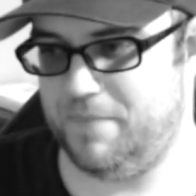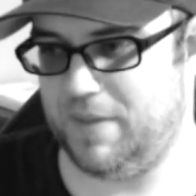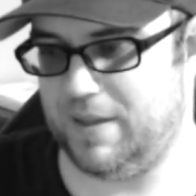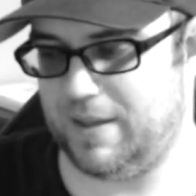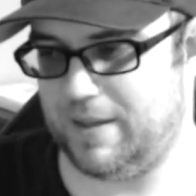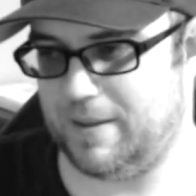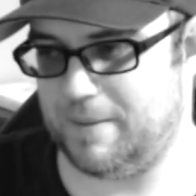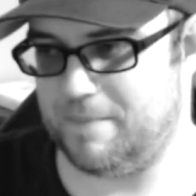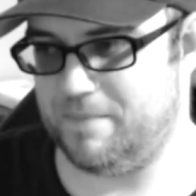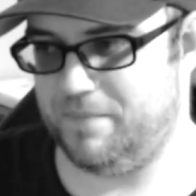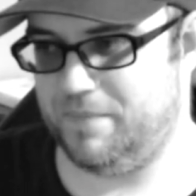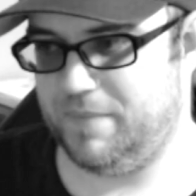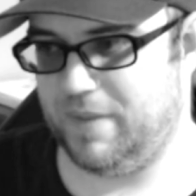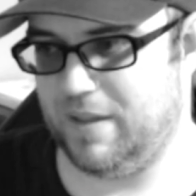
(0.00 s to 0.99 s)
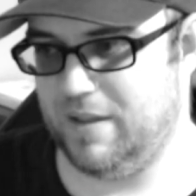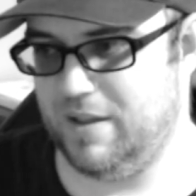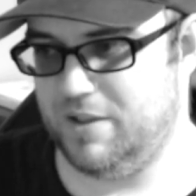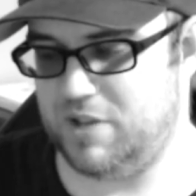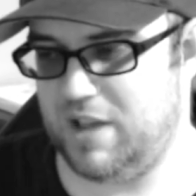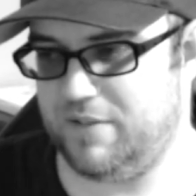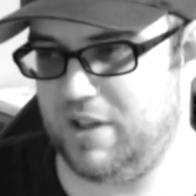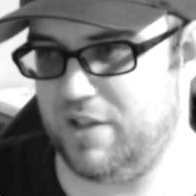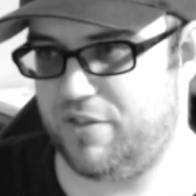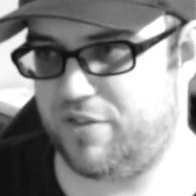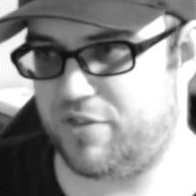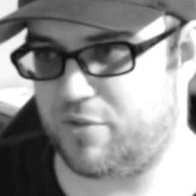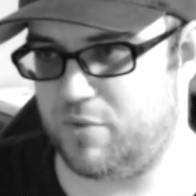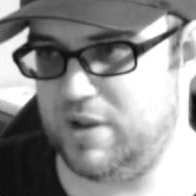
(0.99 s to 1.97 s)
Um, so yeah, I've got
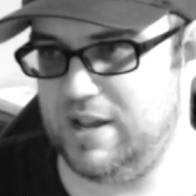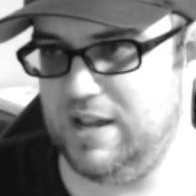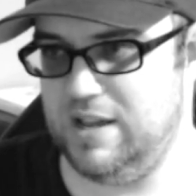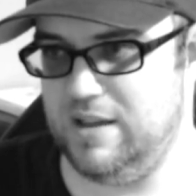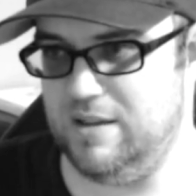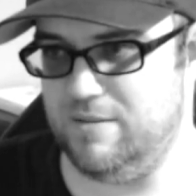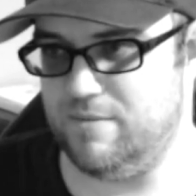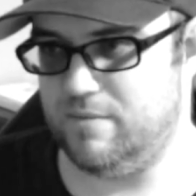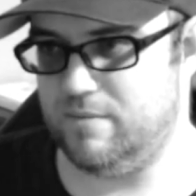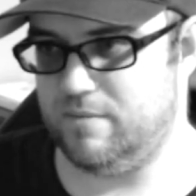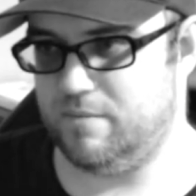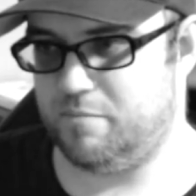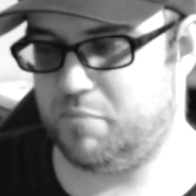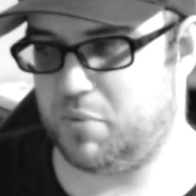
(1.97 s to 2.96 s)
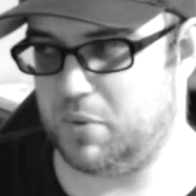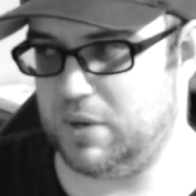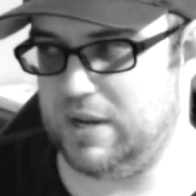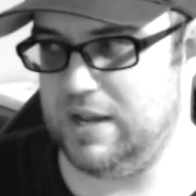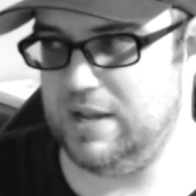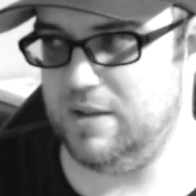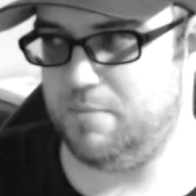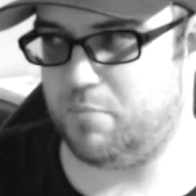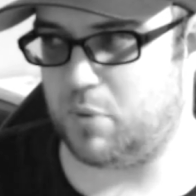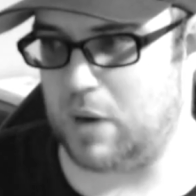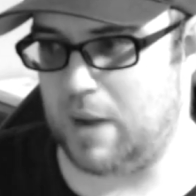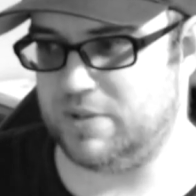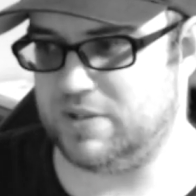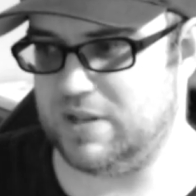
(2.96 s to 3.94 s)
three pretty
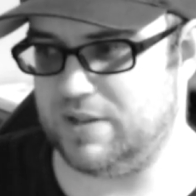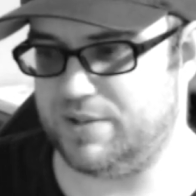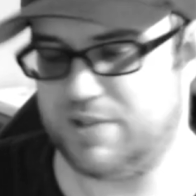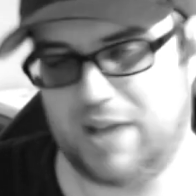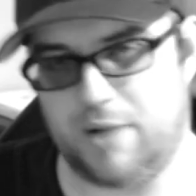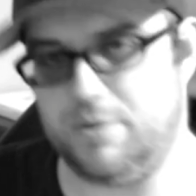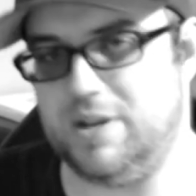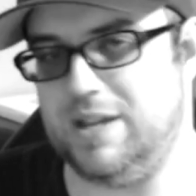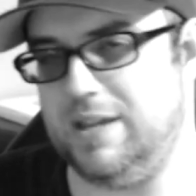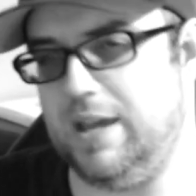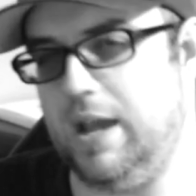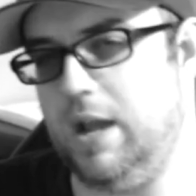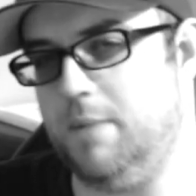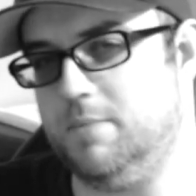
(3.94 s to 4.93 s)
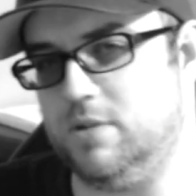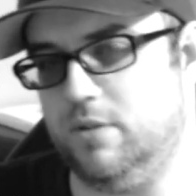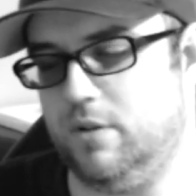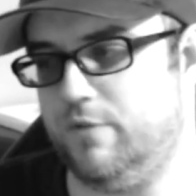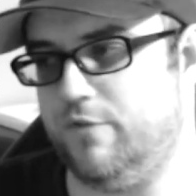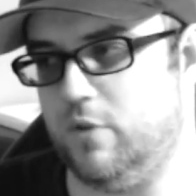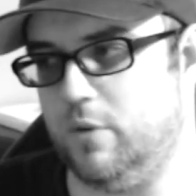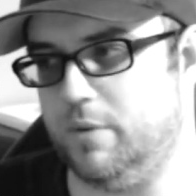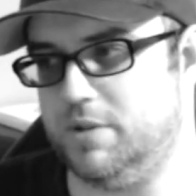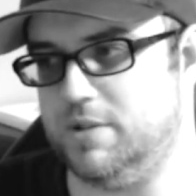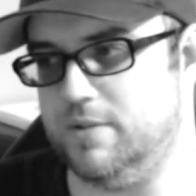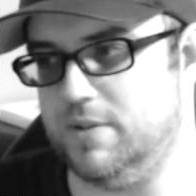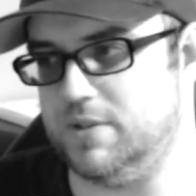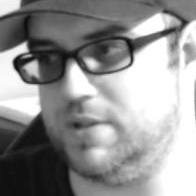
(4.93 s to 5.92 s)
promising sounding games to look forward
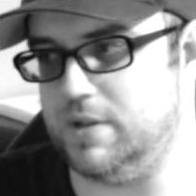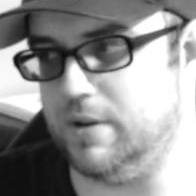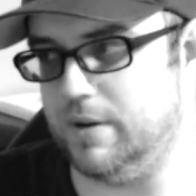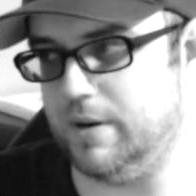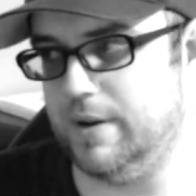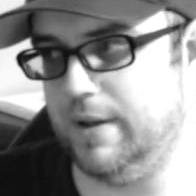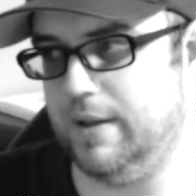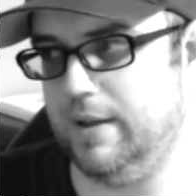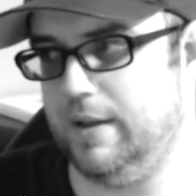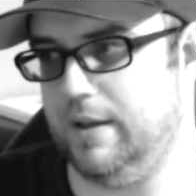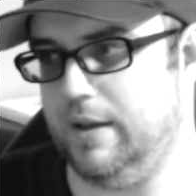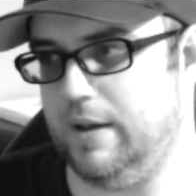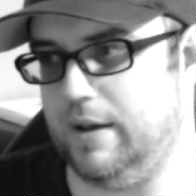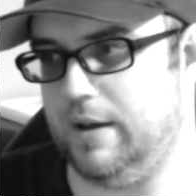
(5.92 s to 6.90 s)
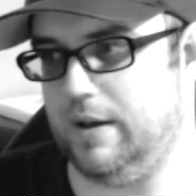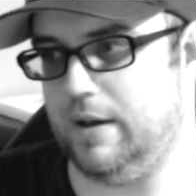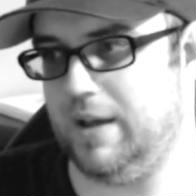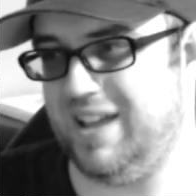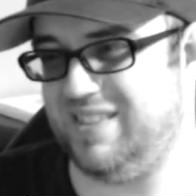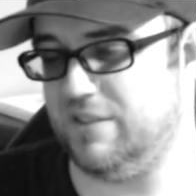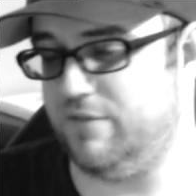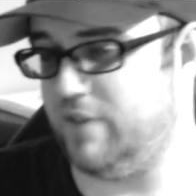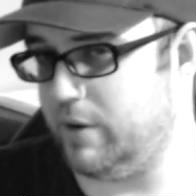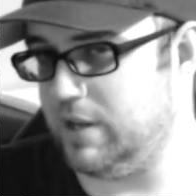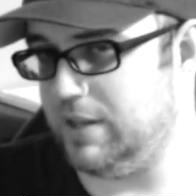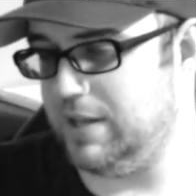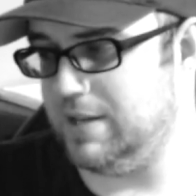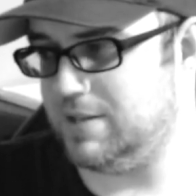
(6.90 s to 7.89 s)
to this year, uh, at the
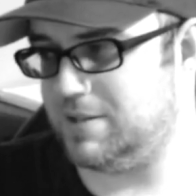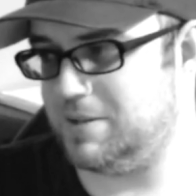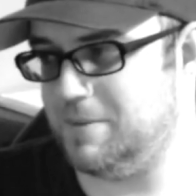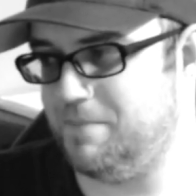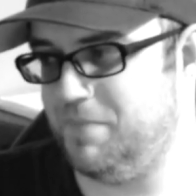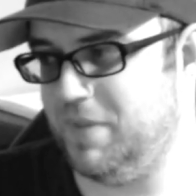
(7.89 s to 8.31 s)
very least.